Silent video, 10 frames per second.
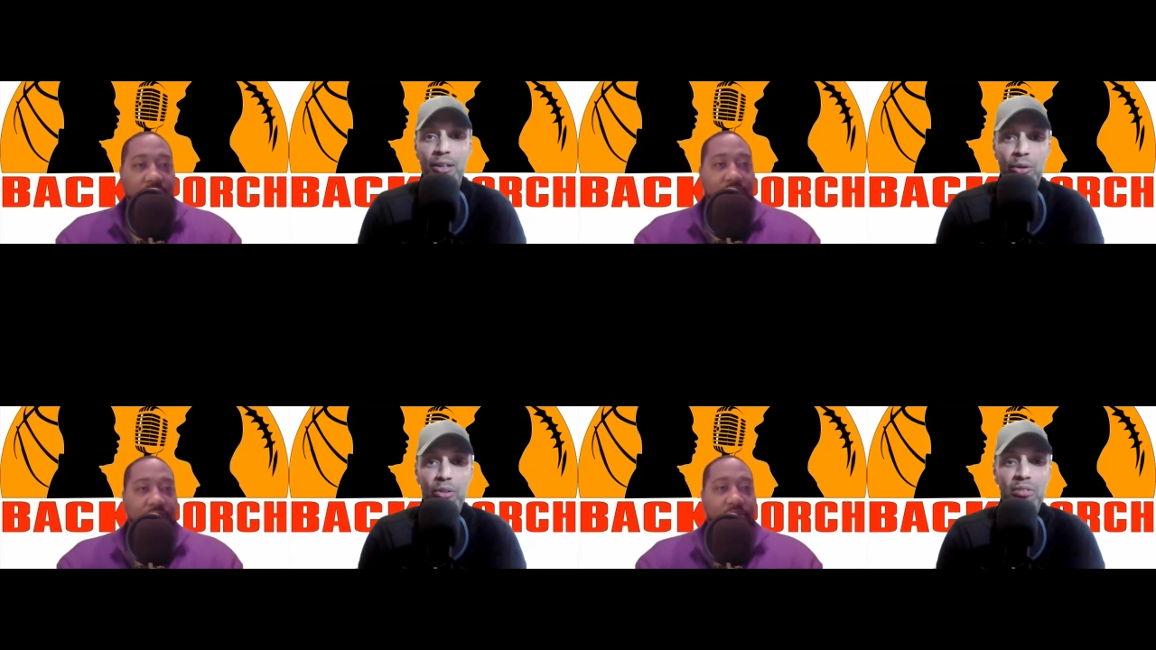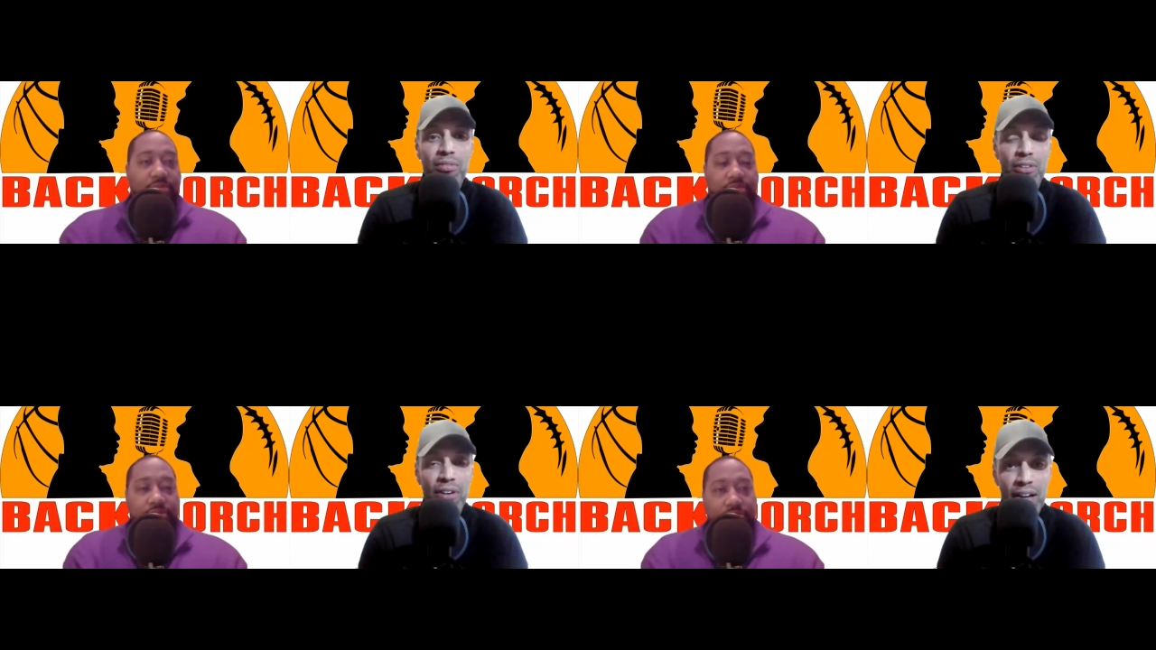Speaker 1: you know,
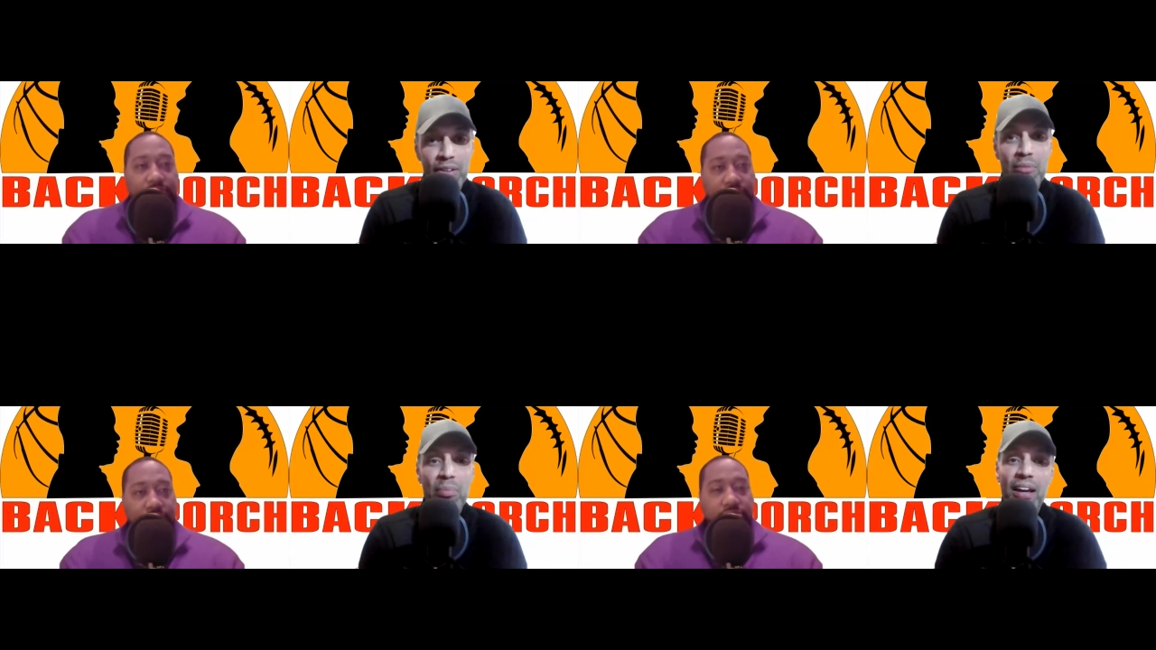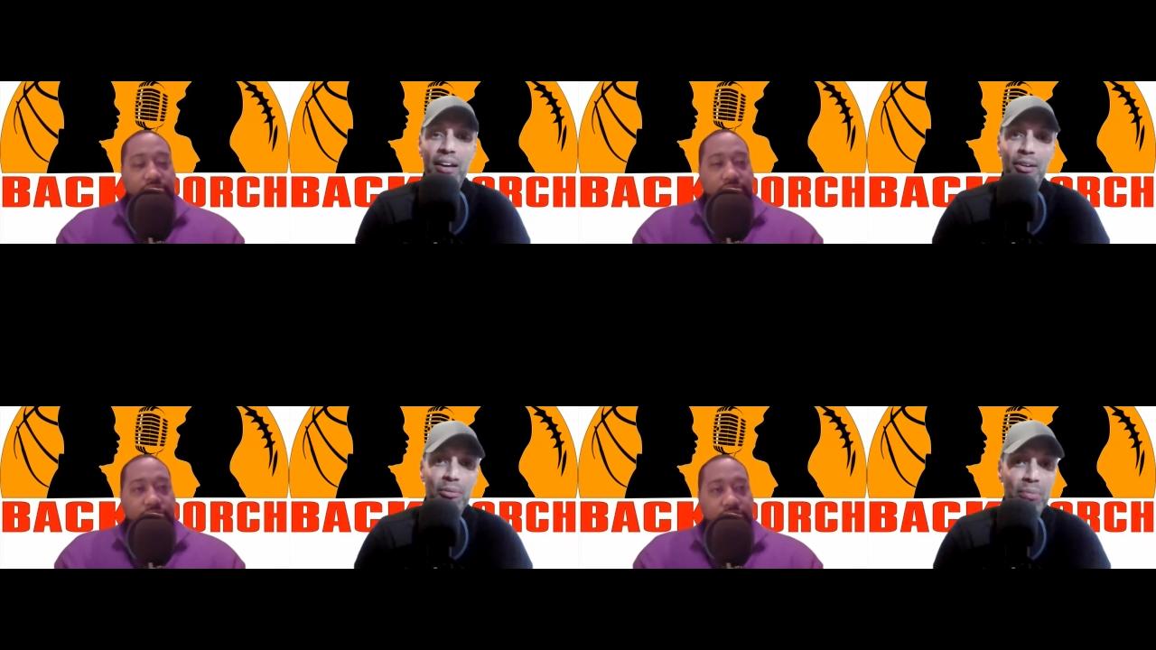is ground and
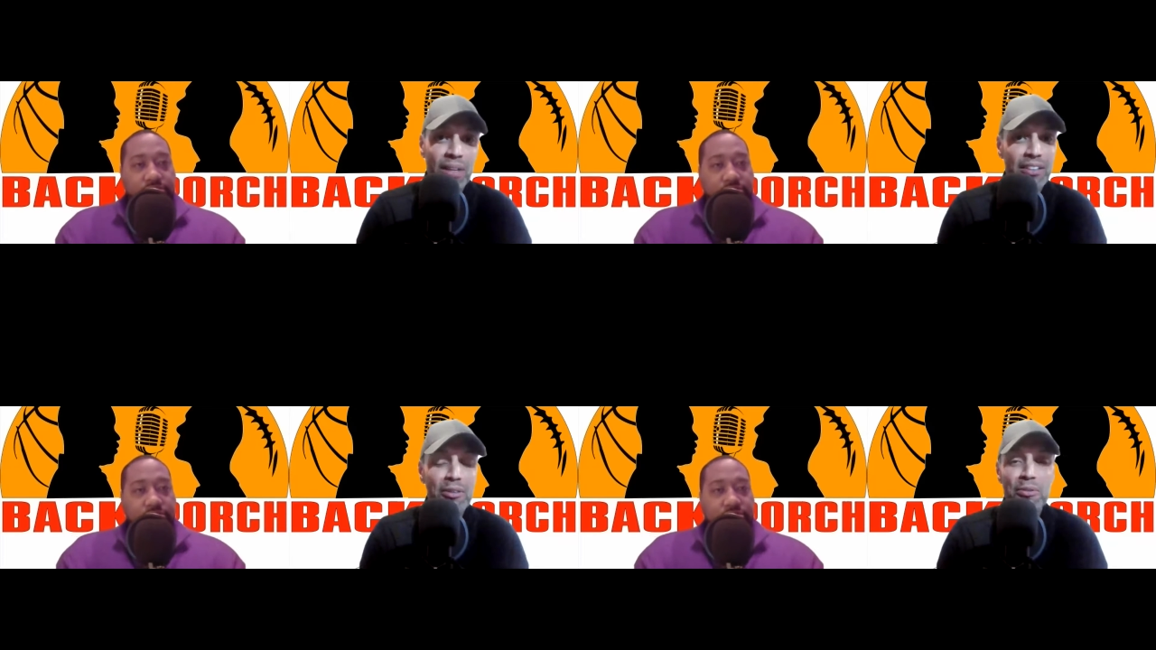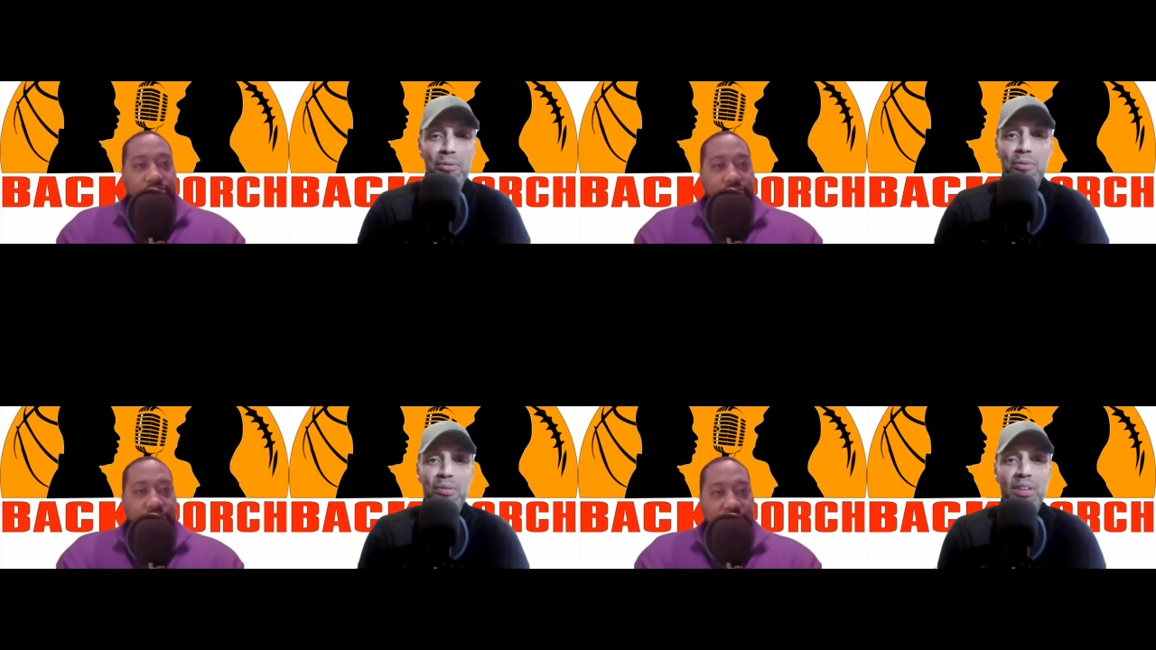pound, big
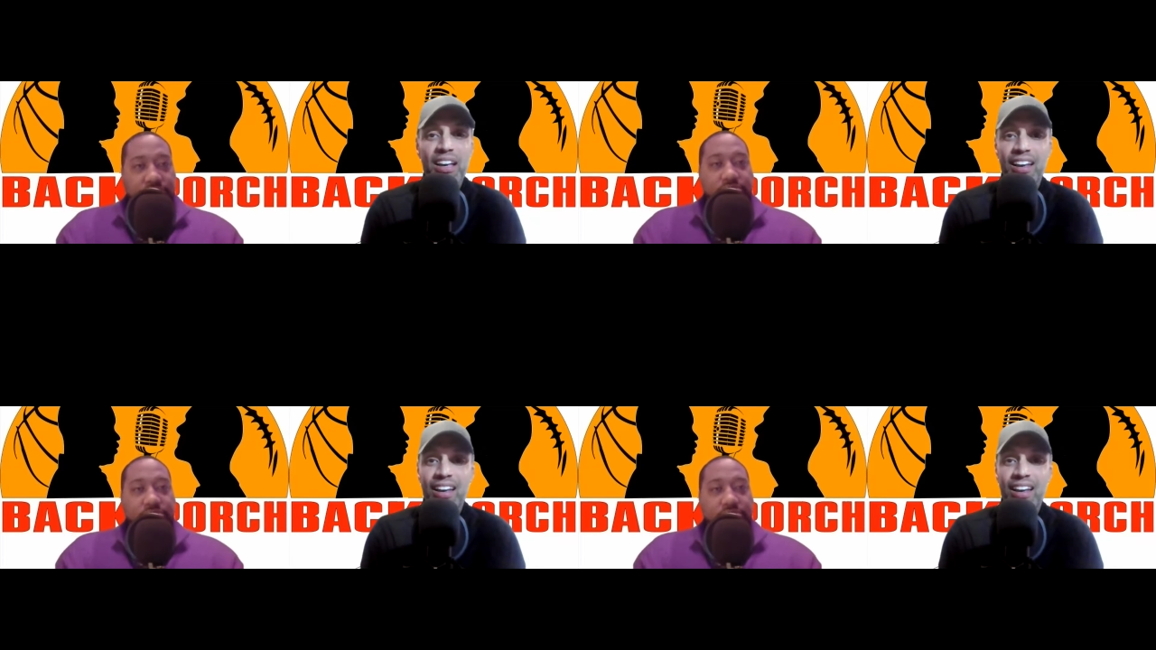dudes,